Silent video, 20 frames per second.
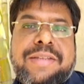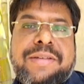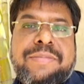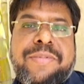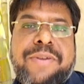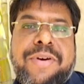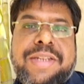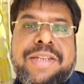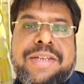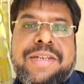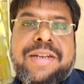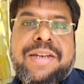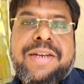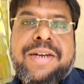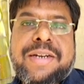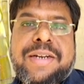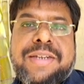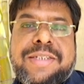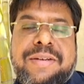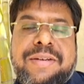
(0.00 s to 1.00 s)
the political
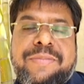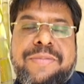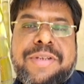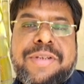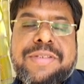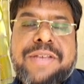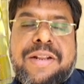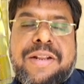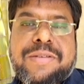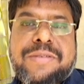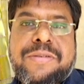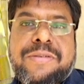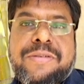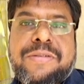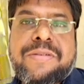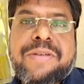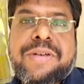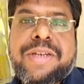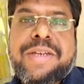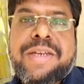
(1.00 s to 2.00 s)
leadership is also
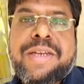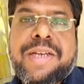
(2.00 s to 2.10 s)
mm-hmm.